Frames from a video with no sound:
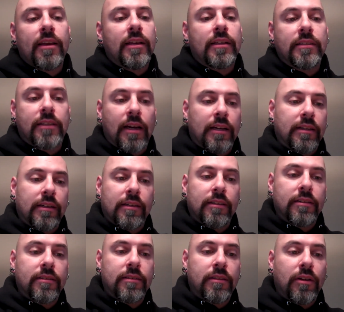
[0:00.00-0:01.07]
He's got
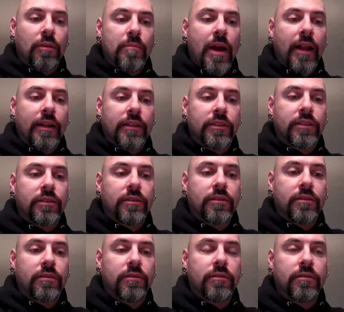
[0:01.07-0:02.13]
to,
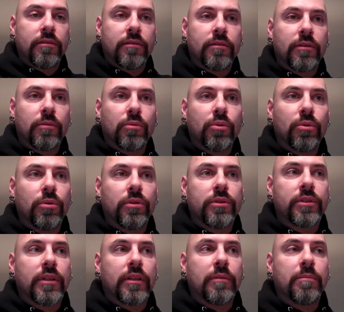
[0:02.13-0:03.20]
manage the
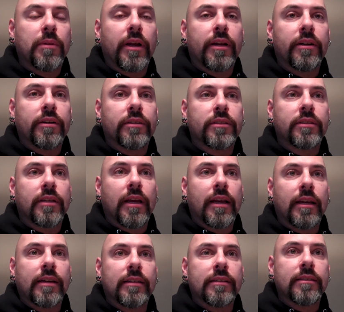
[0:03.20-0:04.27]
rules and the players
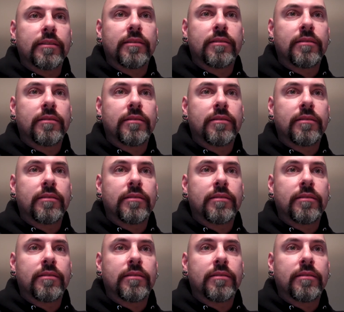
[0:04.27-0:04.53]
and